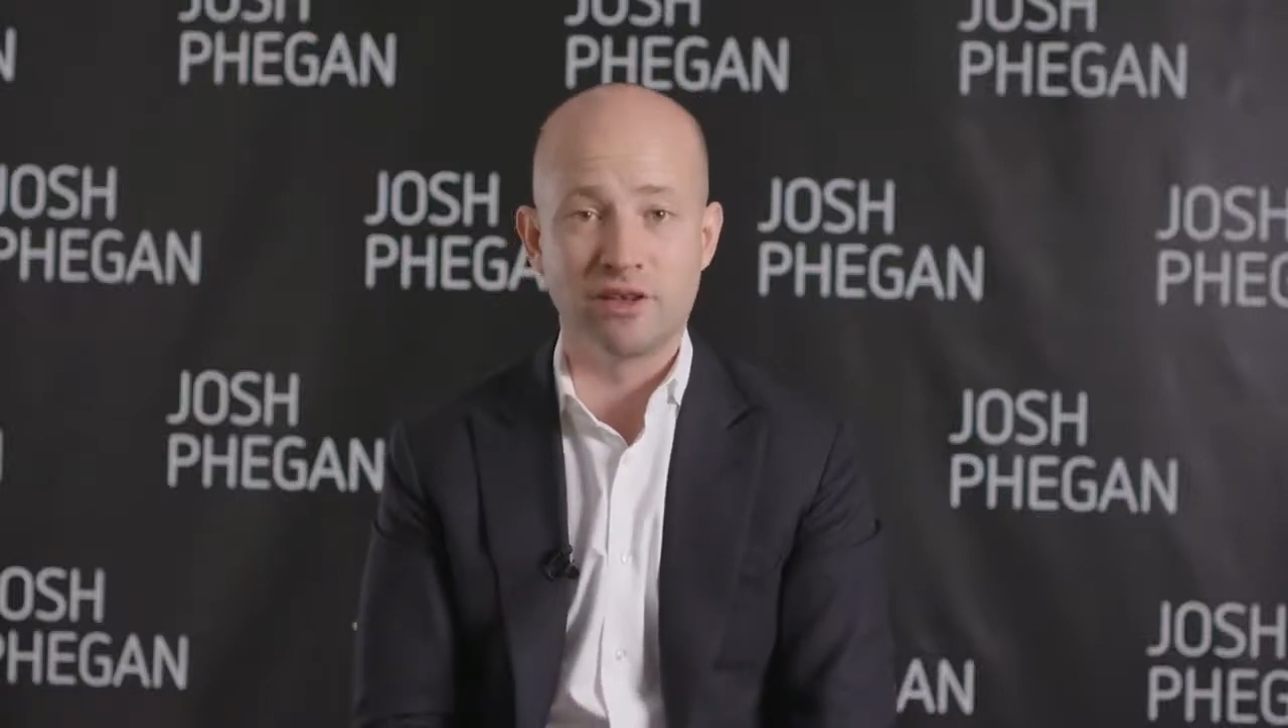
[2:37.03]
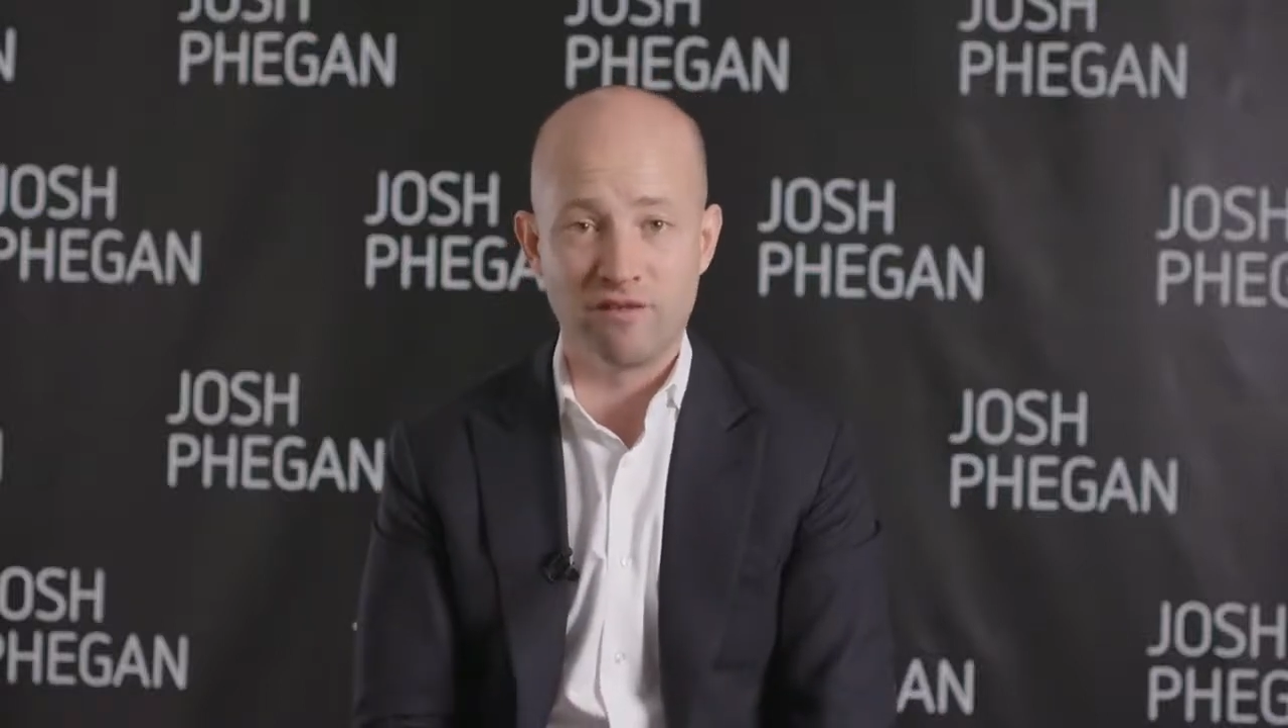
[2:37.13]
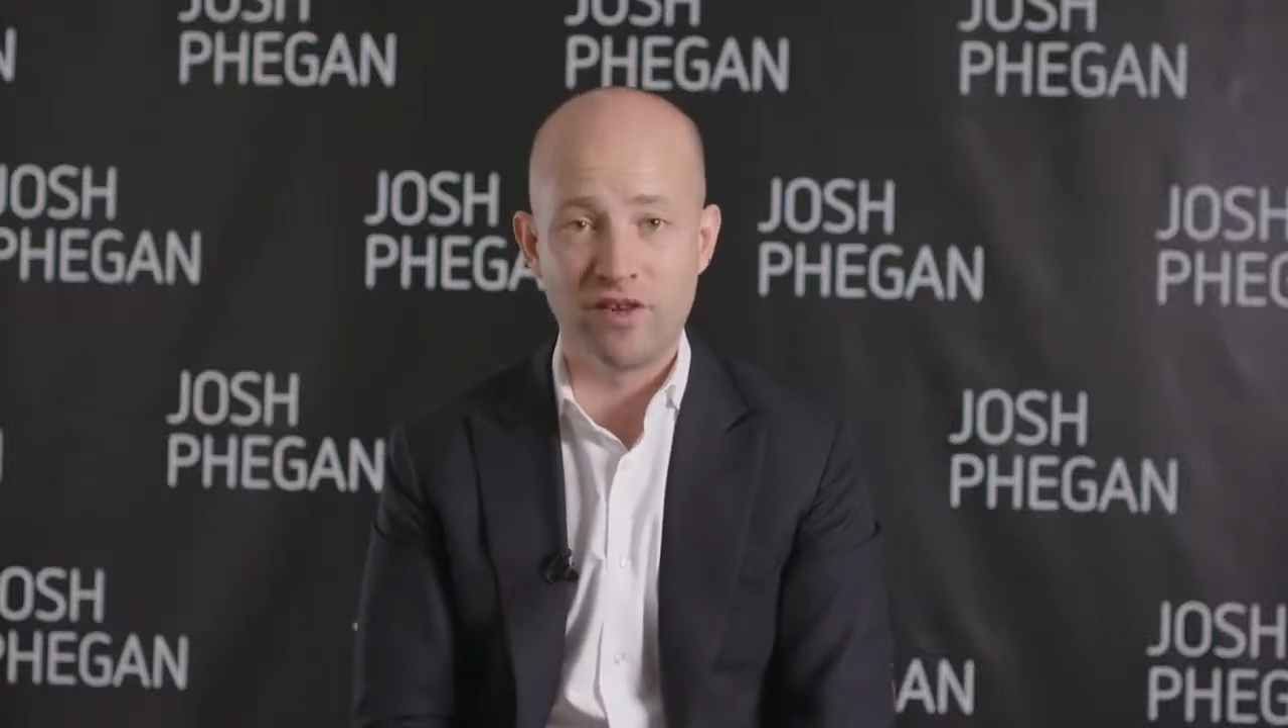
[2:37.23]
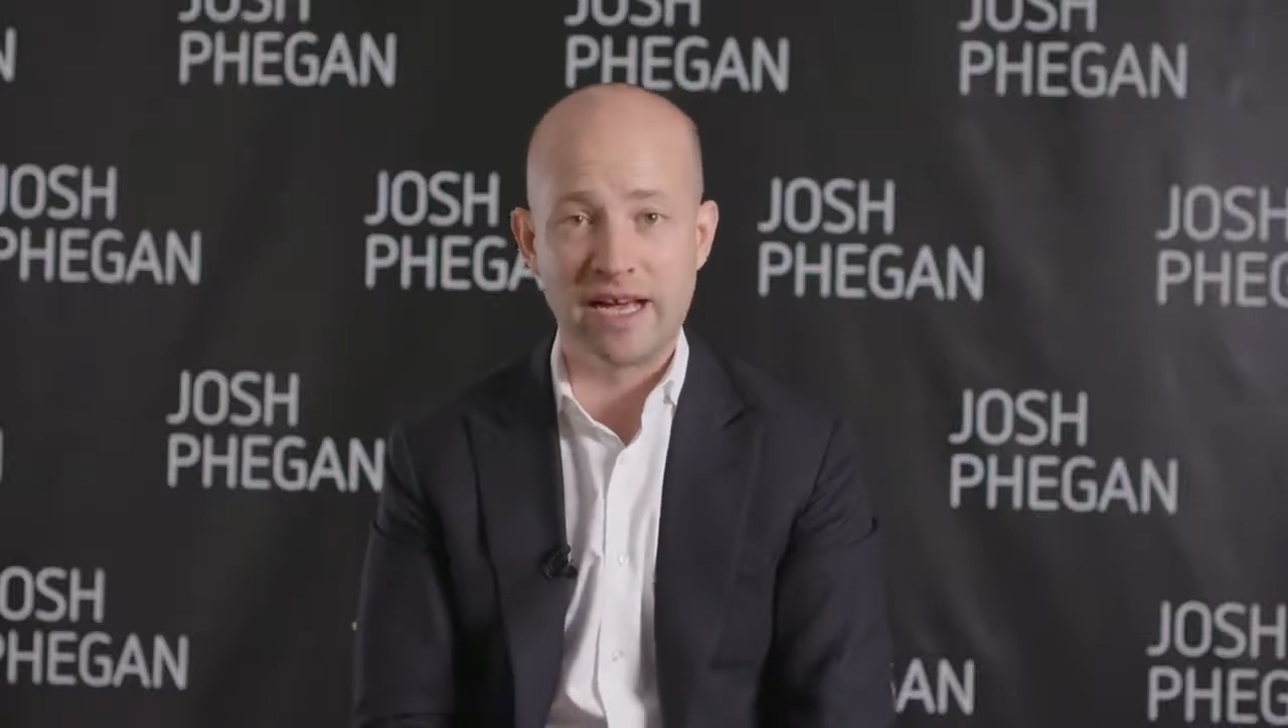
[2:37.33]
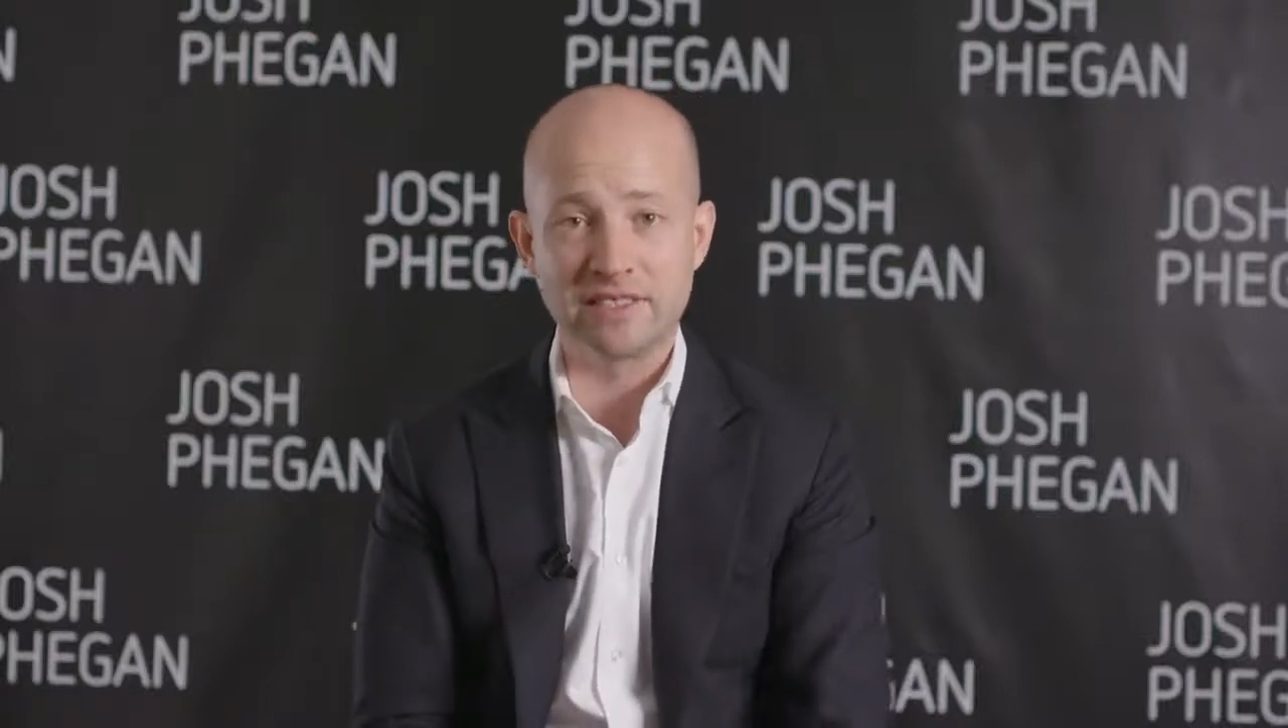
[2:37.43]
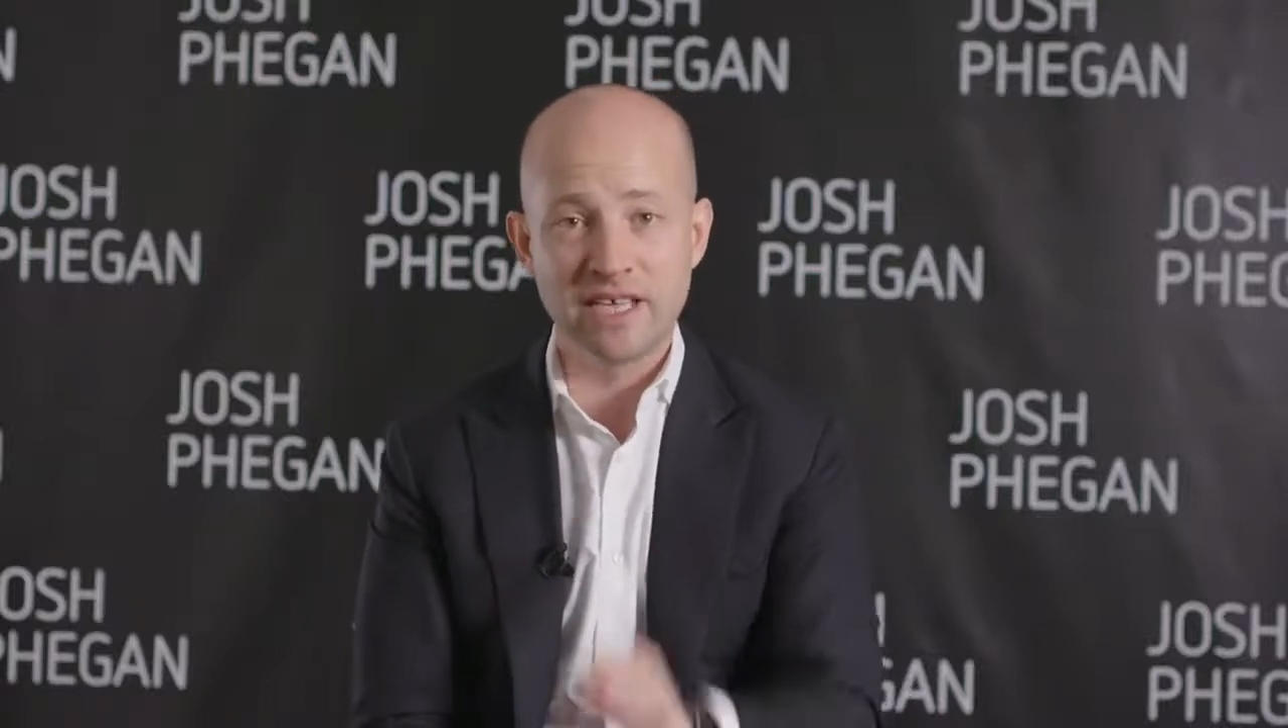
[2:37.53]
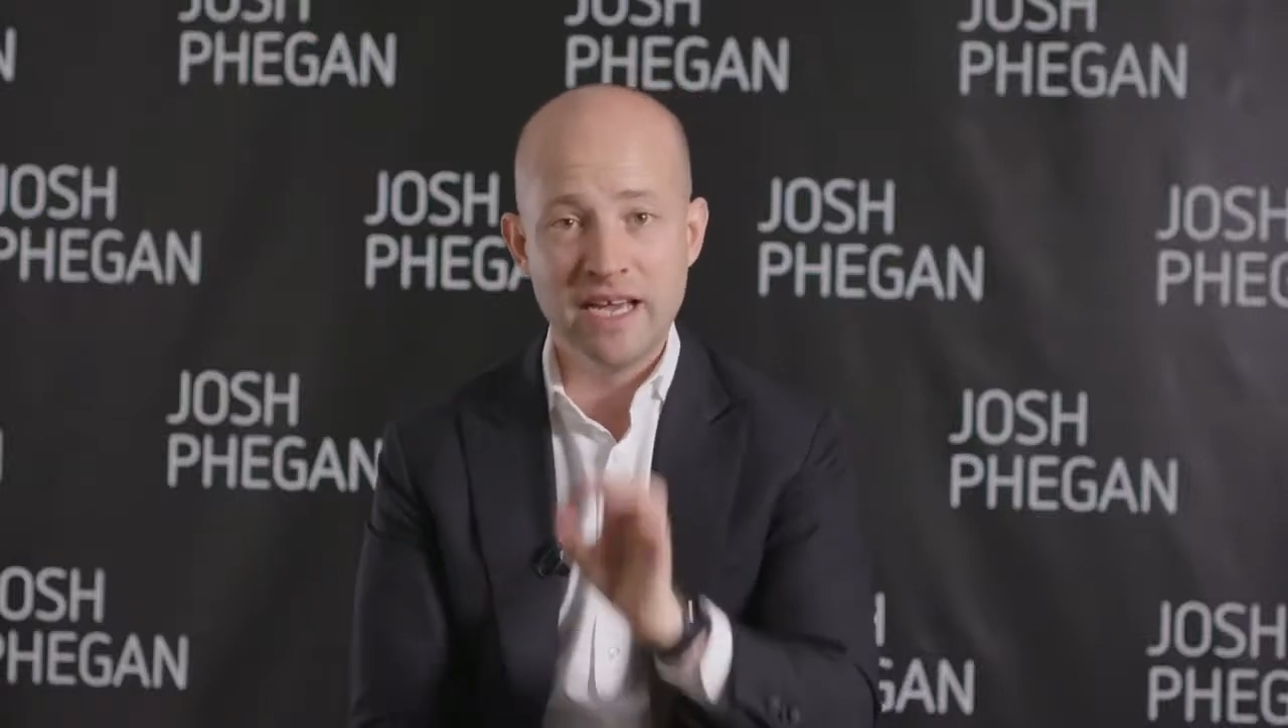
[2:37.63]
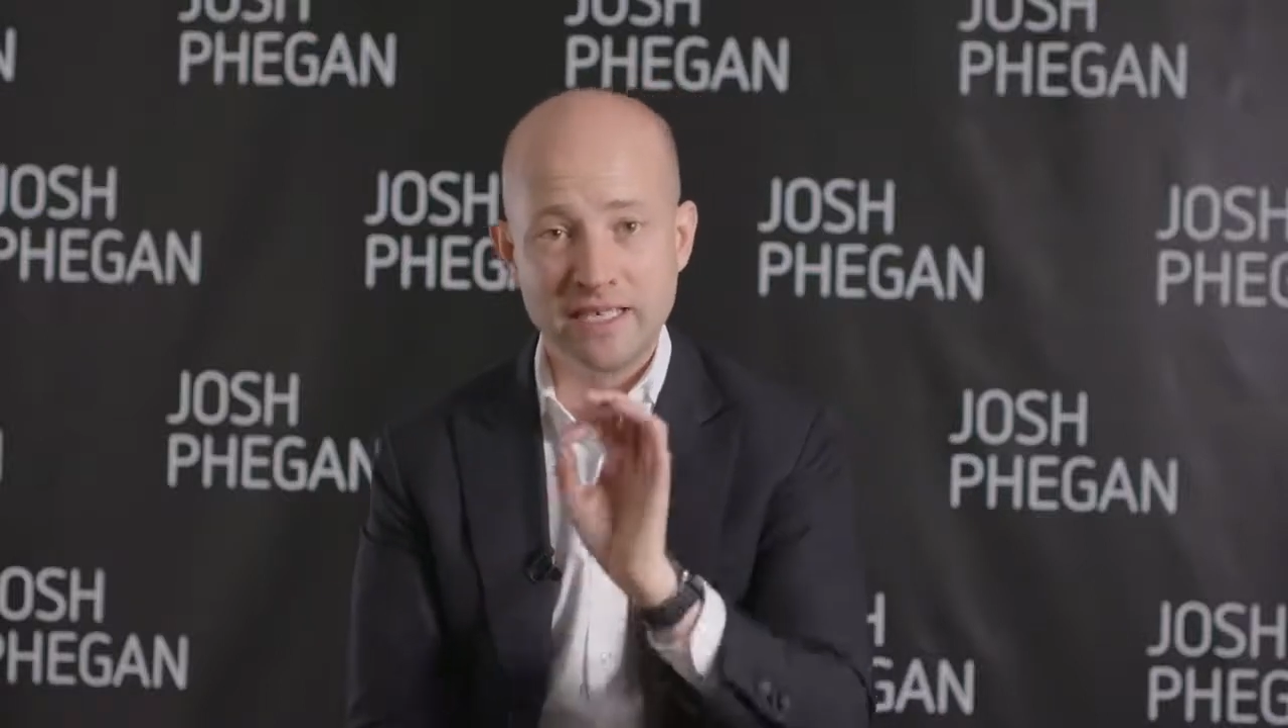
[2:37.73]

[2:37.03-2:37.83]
on flights